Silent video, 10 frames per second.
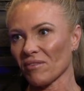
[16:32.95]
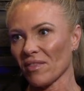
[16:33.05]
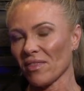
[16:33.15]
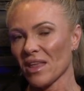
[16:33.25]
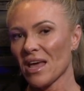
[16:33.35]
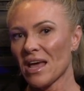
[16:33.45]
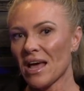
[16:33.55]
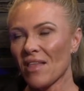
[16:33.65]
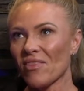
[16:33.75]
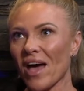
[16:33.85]
And
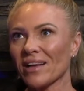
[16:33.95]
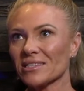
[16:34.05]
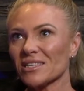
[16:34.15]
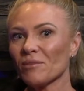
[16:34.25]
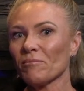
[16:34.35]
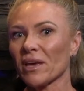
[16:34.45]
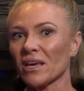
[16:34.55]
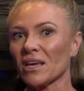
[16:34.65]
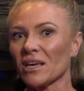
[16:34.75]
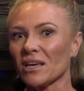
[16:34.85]
that to
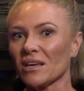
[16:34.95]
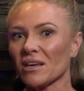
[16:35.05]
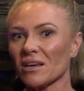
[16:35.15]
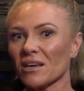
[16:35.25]
me